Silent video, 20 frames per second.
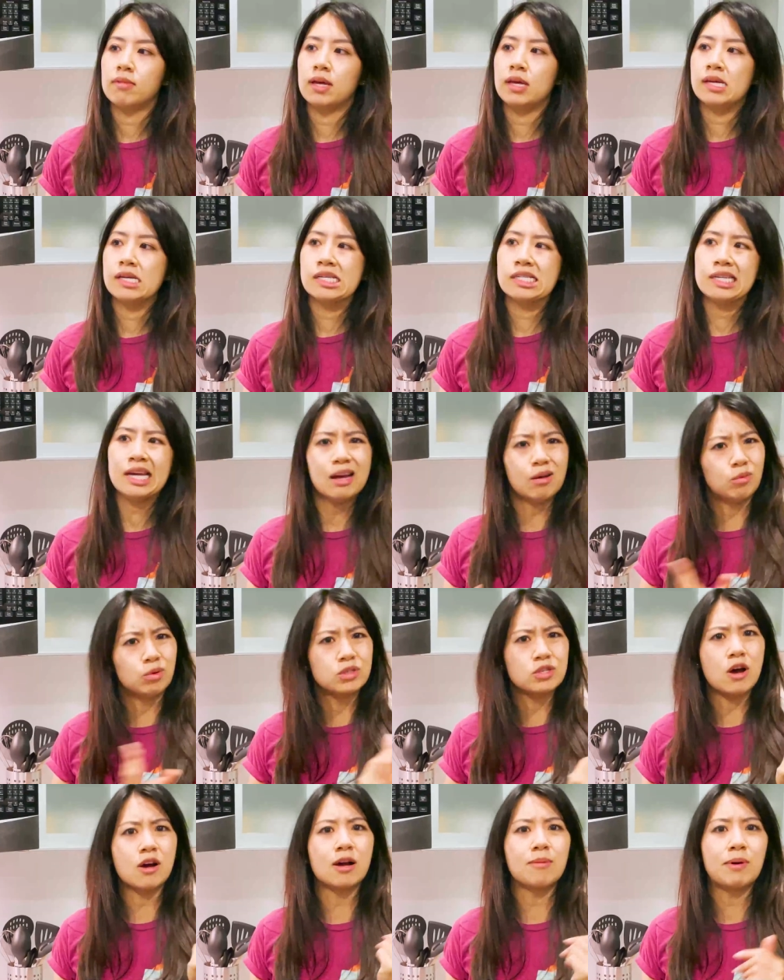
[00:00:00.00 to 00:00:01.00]
And yeah,
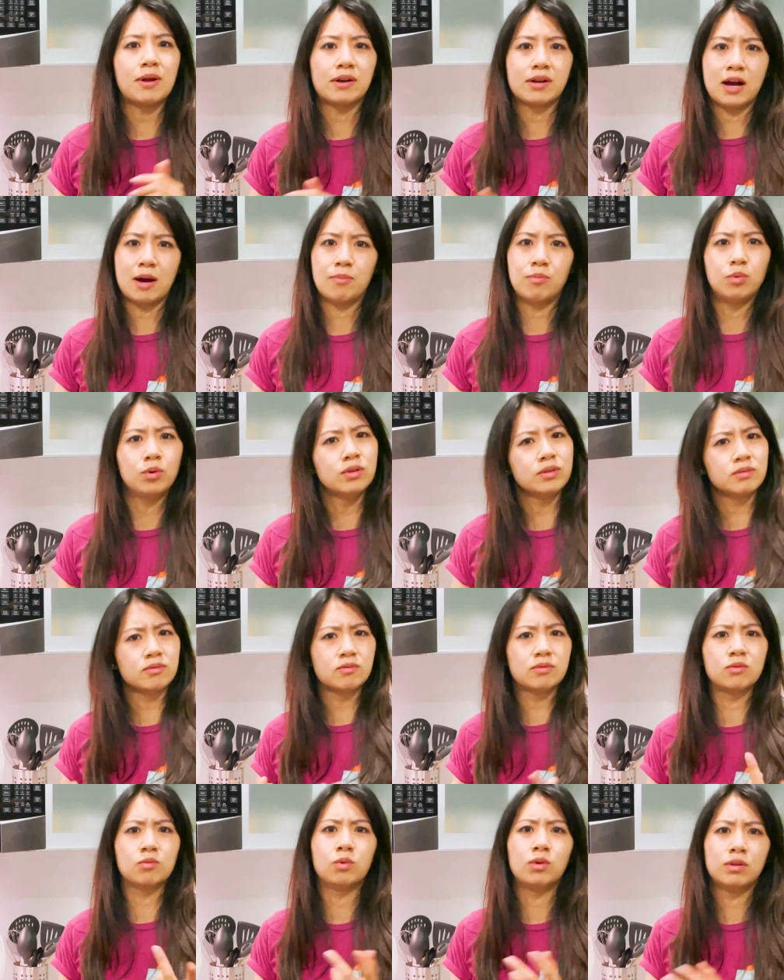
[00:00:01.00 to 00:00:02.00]
we'll talk about a
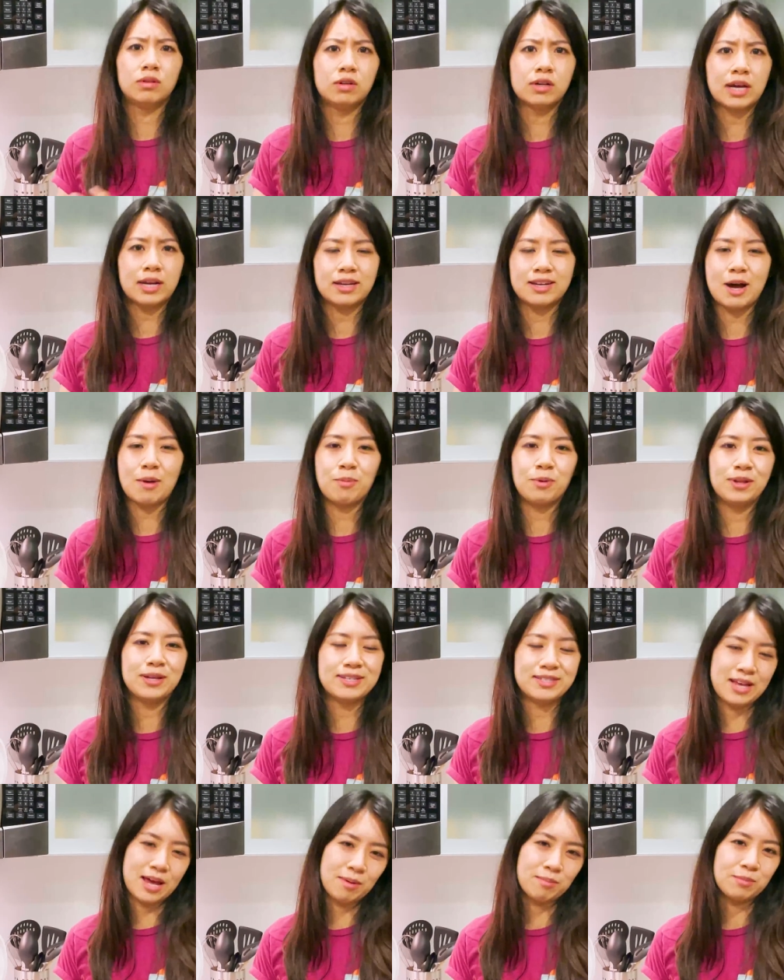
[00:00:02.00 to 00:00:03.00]
couple, we'll look at a couple
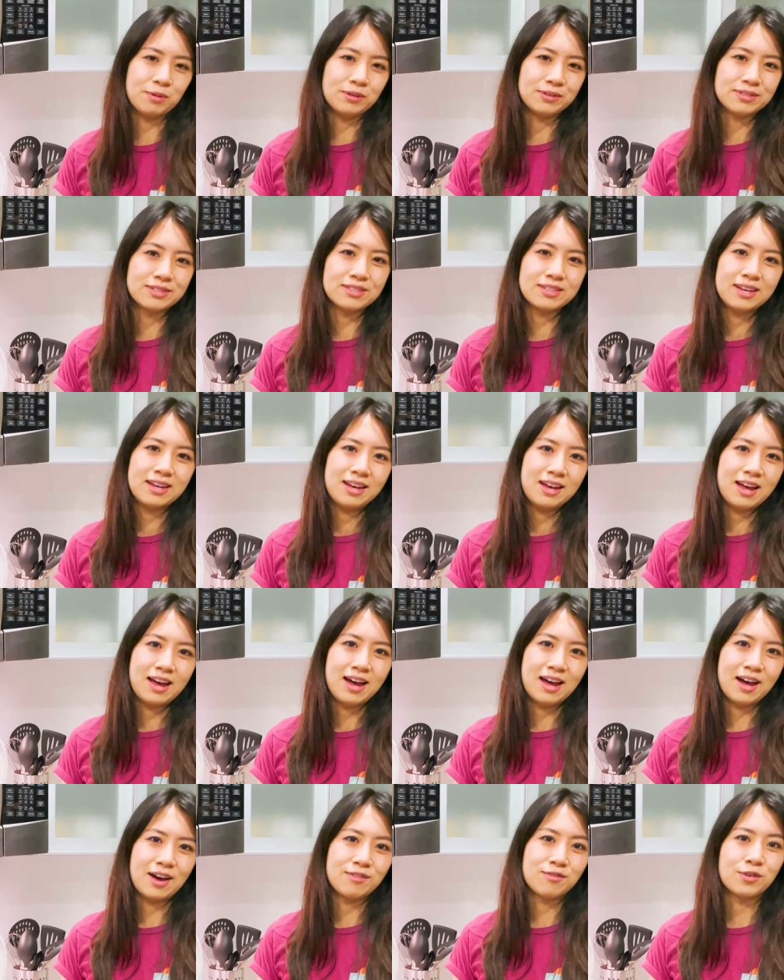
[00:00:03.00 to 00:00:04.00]
examples
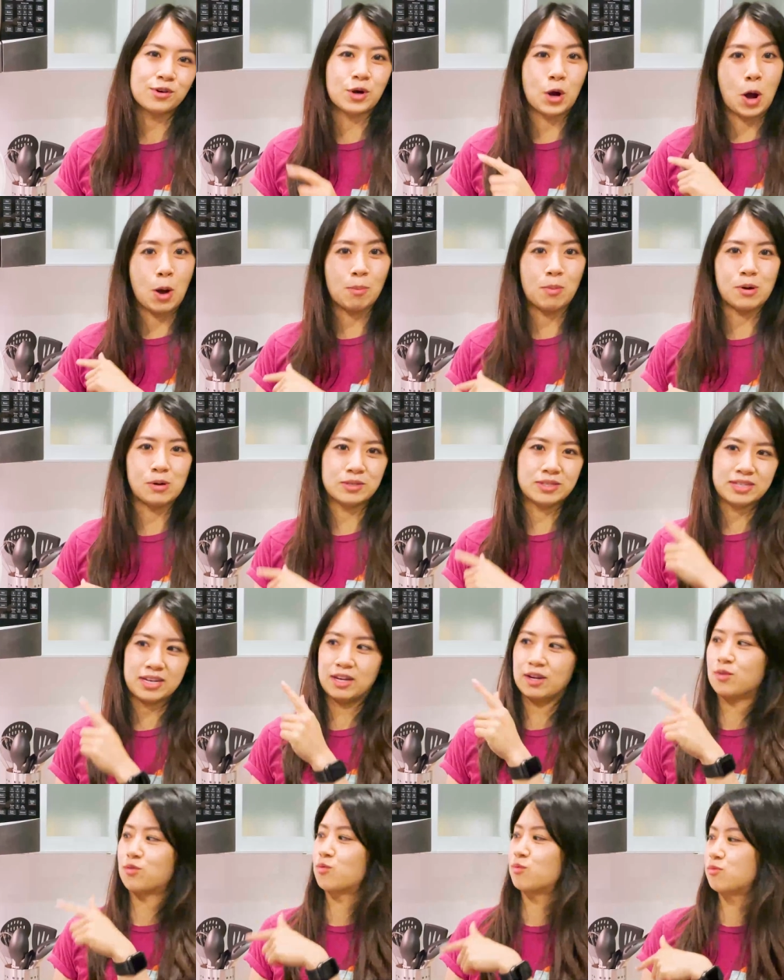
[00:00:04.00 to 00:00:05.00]
uh, for
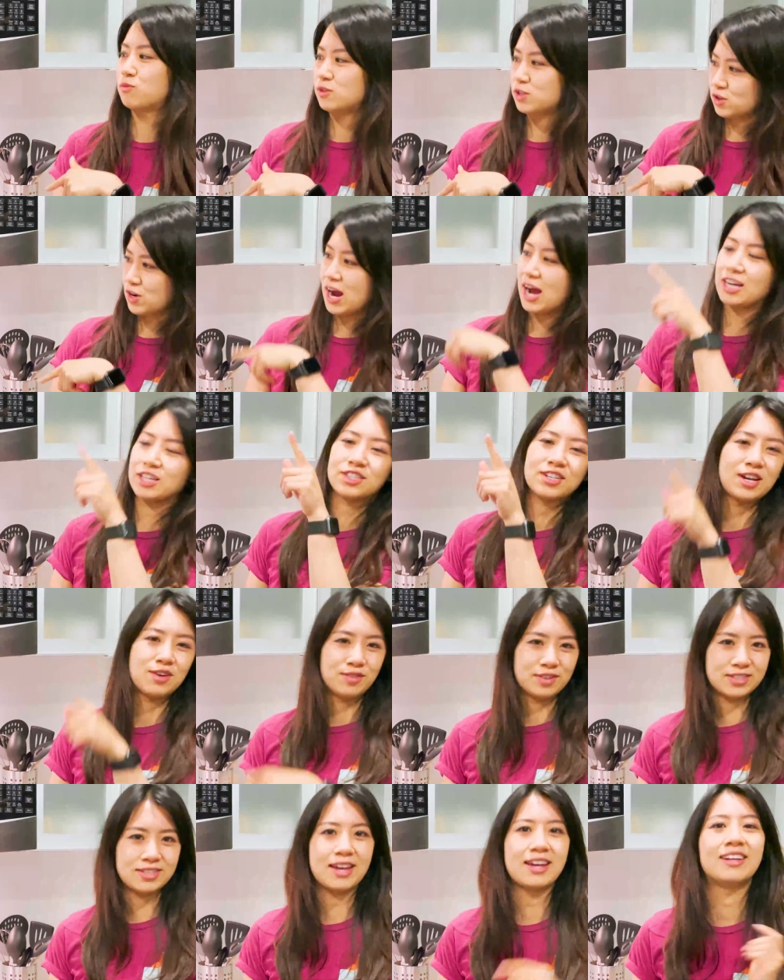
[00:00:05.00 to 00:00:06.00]
composting, trash, and
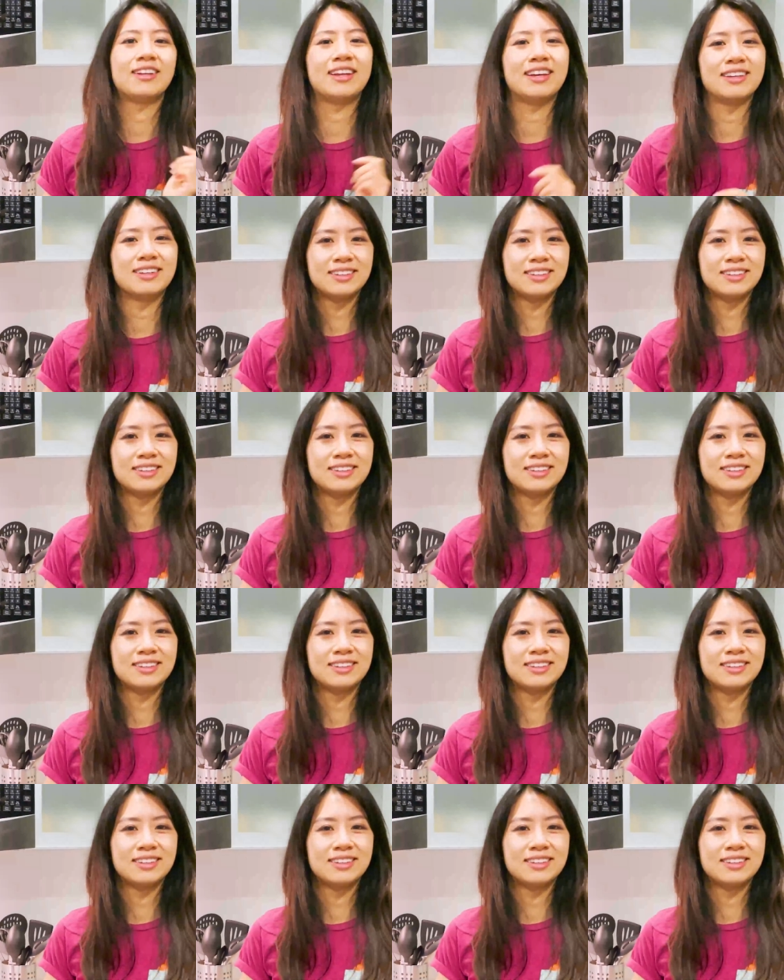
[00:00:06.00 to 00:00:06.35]
recycling.